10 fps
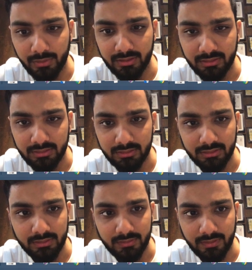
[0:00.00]
over here
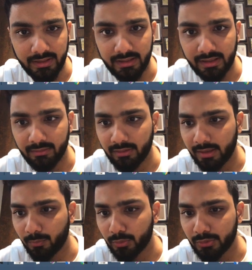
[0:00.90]
right and
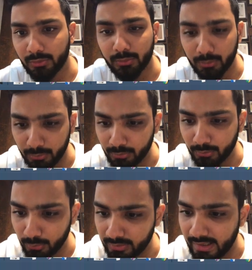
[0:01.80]
I want you to
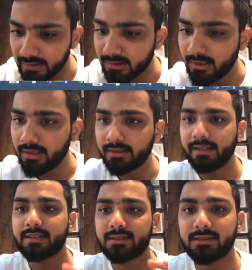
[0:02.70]
know that
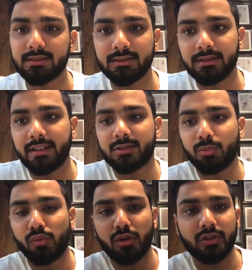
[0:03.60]
next let's
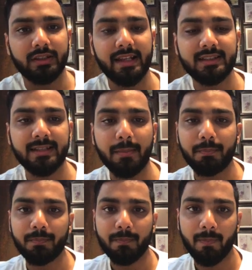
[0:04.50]
move on to the next
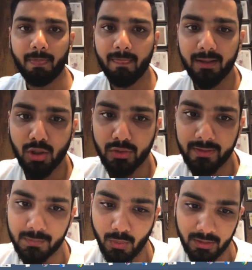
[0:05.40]
step in
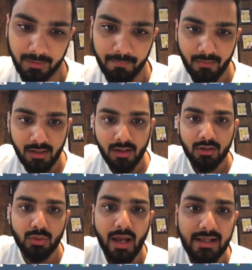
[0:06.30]
autoresponder
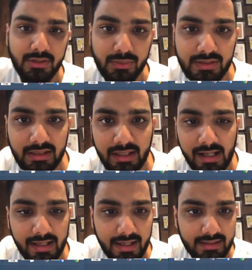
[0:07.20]
so as you see
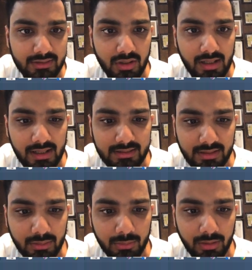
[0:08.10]
again it's gonna
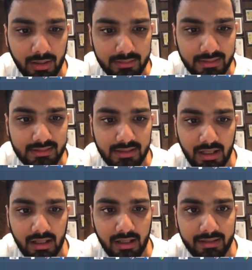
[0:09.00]
ask you uh, this
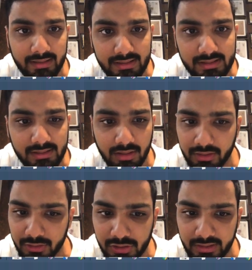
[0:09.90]
uh, enlist uh,
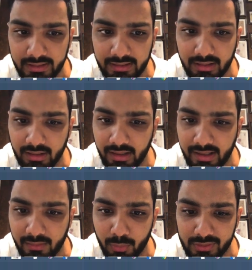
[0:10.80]
Rishi uh,
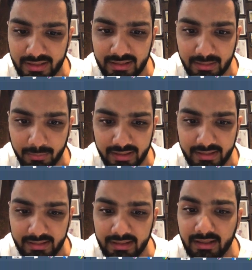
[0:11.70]
and I'm gonna send it
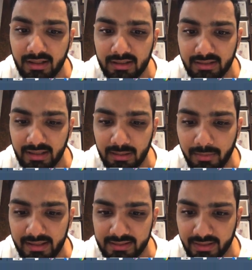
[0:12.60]
immediately the
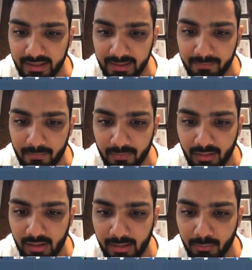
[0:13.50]
email is ready
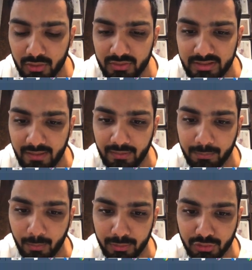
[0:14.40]
I'm gonna save
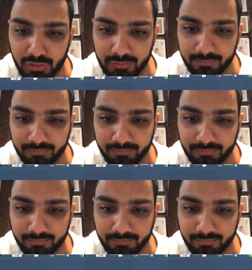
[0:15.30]
and publish